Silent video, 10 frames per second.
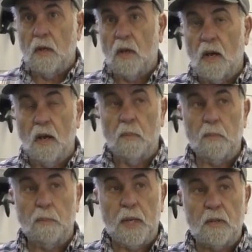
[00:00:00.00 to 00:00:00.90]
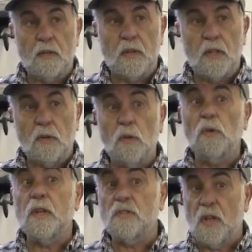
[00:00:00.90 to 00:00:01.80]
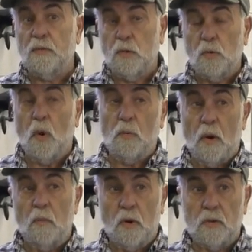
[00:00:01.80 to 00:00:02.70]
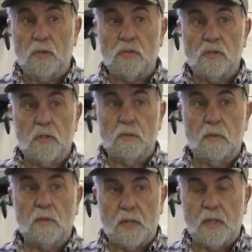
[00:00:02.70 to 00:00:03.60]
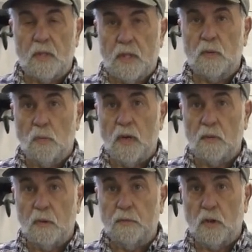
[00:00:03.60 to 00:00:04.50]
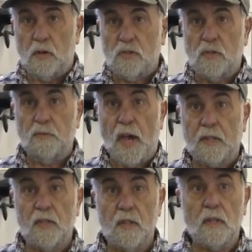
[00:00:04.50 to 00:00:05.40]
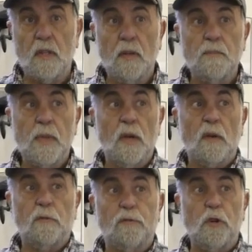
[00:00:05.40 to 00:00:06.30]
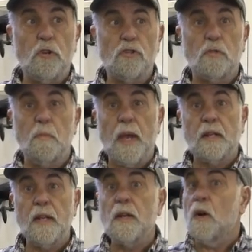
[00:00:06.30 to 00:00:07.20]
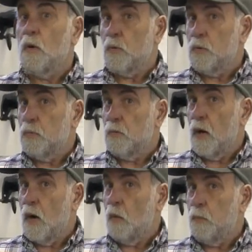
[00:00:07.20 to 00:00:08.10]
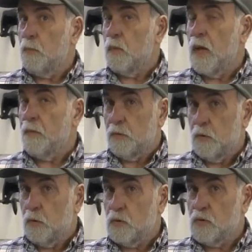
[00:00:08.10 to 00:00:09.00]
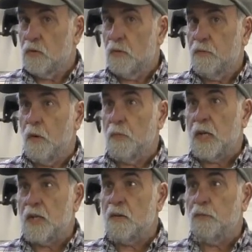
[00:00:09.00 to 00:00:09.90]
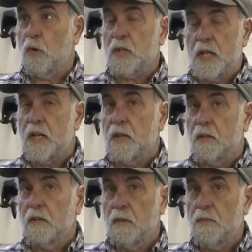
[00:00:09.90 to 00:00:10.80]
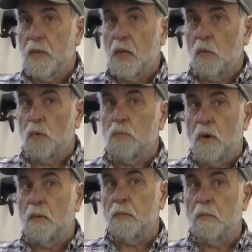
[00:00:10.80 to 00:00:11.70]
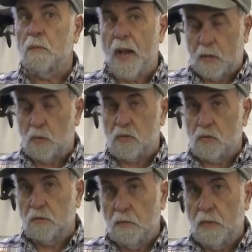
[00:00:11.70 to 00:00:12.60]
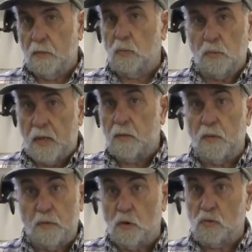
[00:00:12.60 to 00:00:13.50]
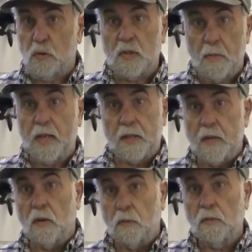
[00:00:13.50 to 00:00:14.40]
But the earliest Evinrude rowboat motors did run in reverse. In fact, the first magneto Evinrudes from 1914 would run backwards, would run in reverse with the magneto.